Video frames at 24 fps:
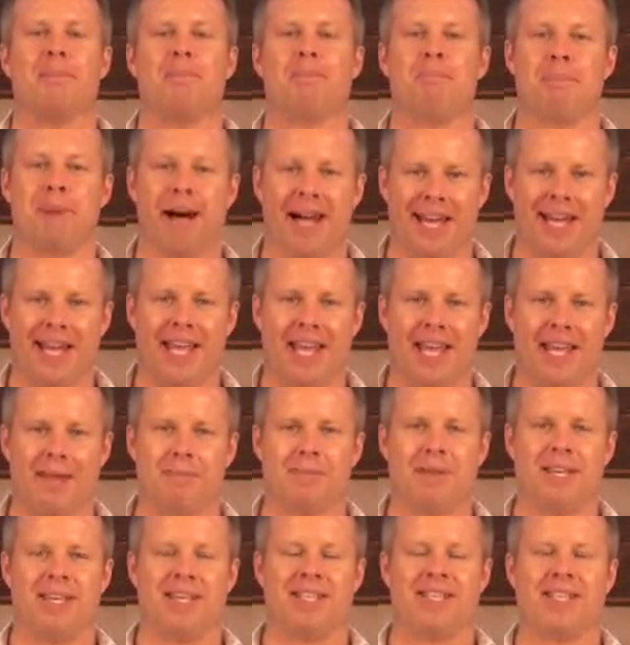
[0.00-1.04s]
My
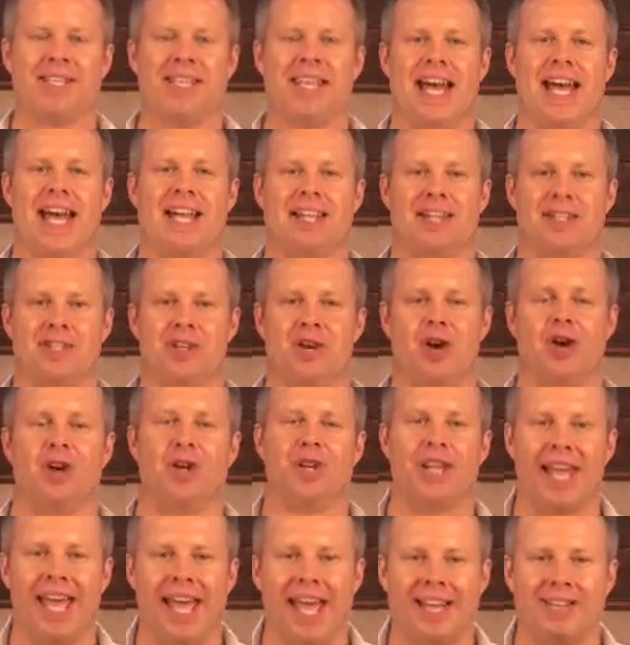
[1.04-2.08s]
name is Dallas
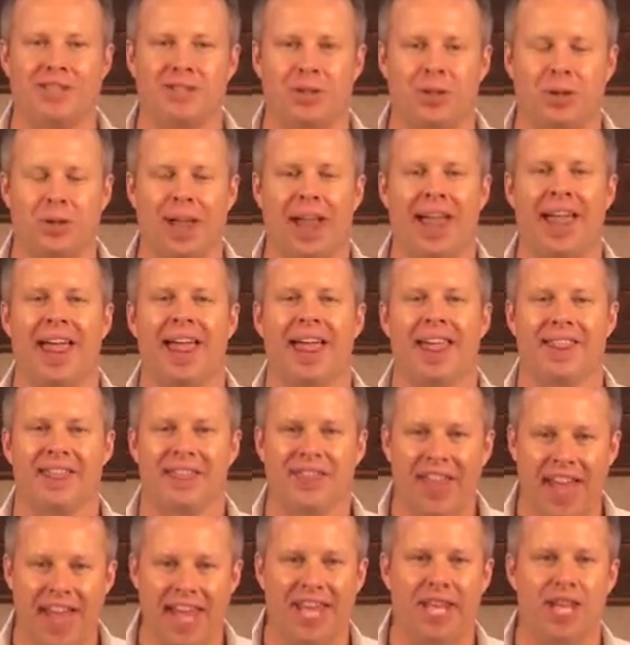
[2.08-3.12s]
Hardcastle.
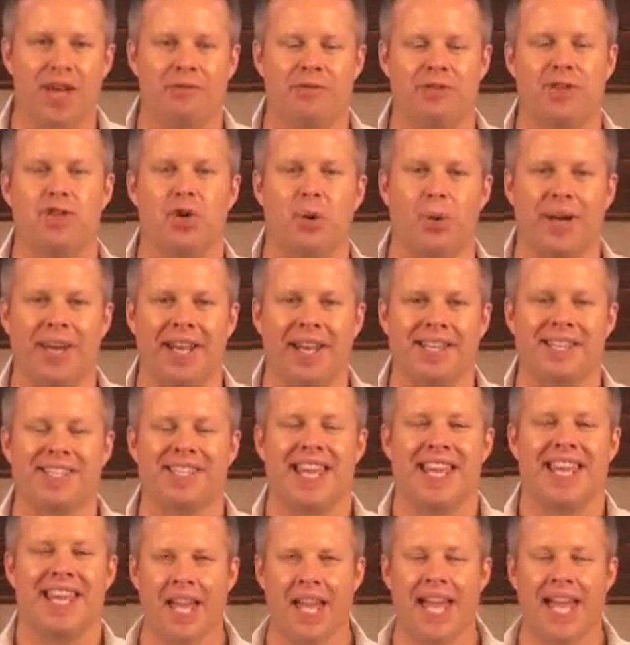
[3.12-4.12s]
Thank you for joining us.